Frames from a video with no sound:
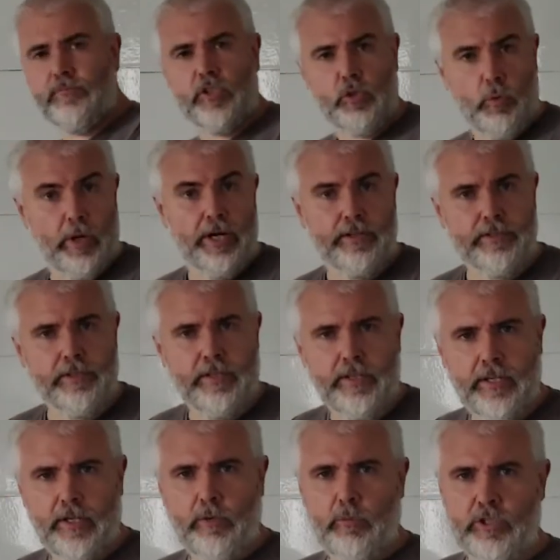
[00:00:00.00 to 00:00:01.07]
squared
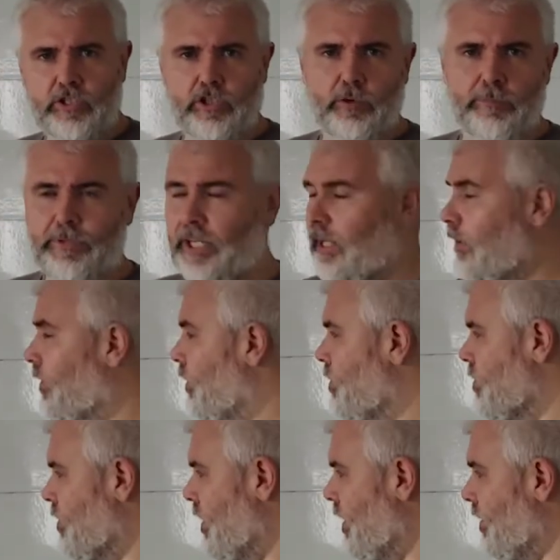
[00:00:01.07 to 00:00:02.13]
with something.
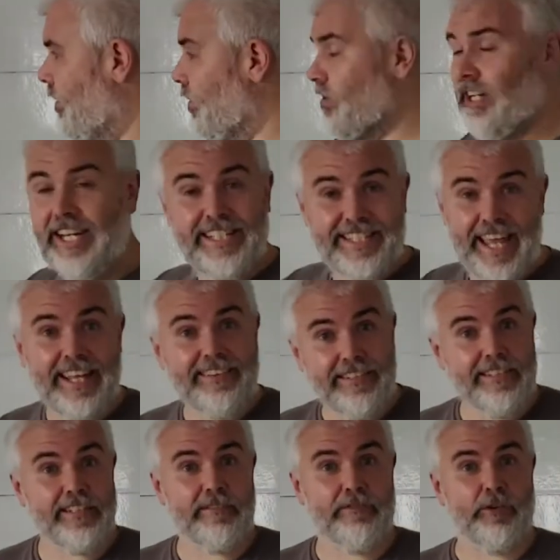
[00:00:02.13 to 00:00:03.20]
There's an
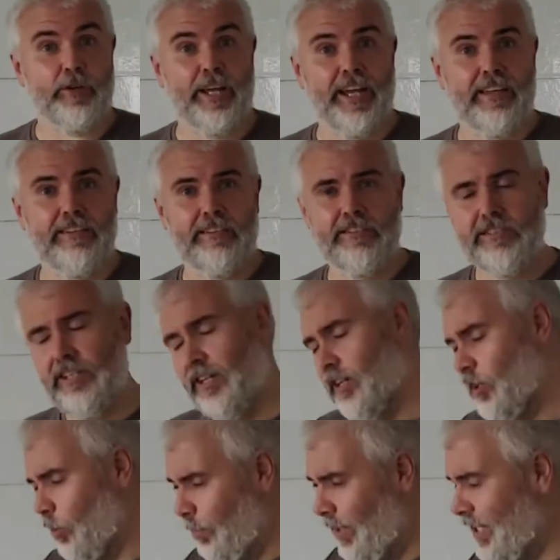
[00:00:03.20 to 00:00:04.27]
identity for that. There's
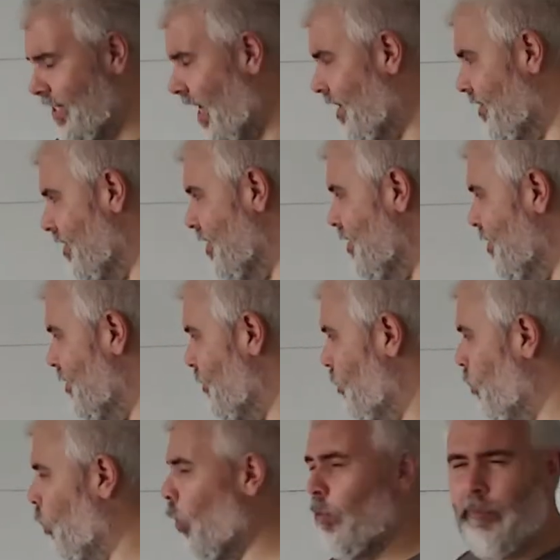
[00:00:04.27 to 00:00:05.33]
a couple identities.
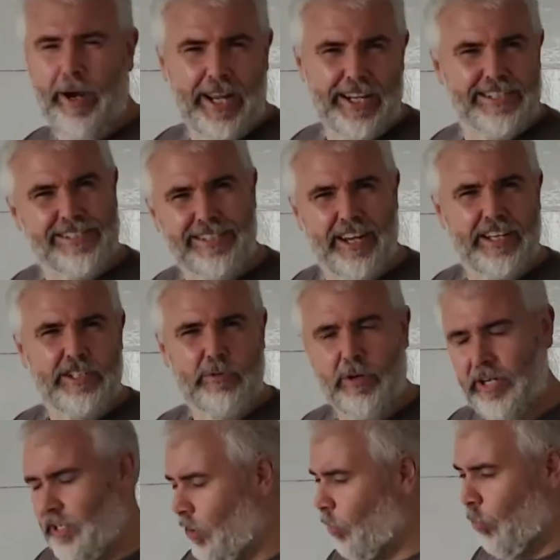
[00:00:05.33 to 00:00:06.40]
1 minus sine
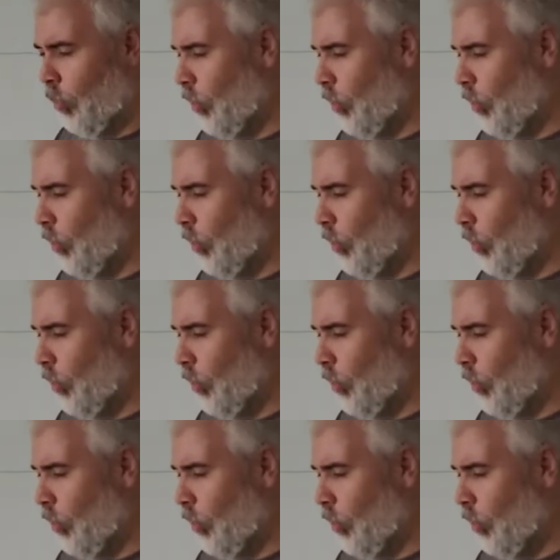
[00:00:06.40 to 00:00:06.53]
squared though